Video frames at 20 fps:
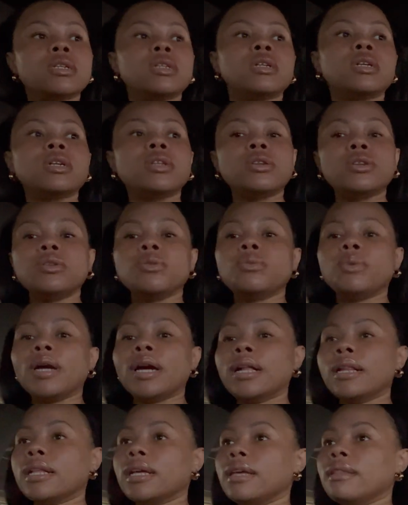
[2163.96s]
I don't know where
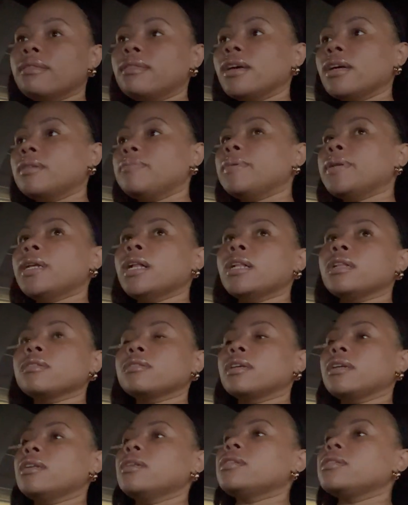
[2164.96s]
I'll get that, but I'll
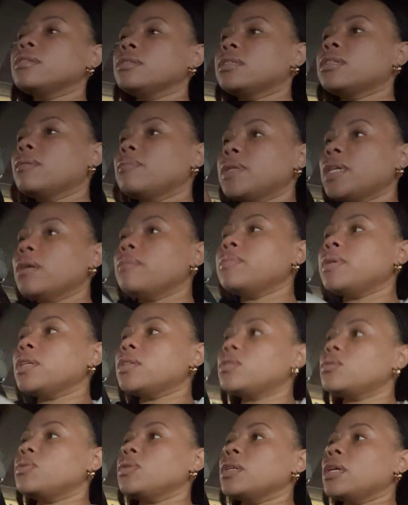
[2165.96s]
get it sometime
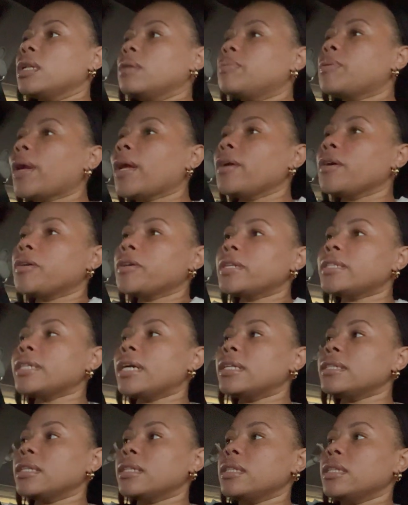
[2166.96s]
next week. I'll
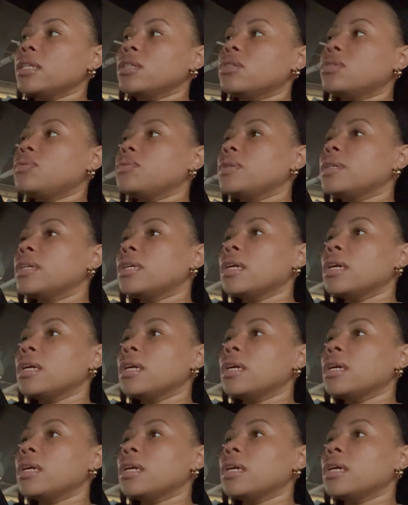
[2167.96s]
prioritize it next week.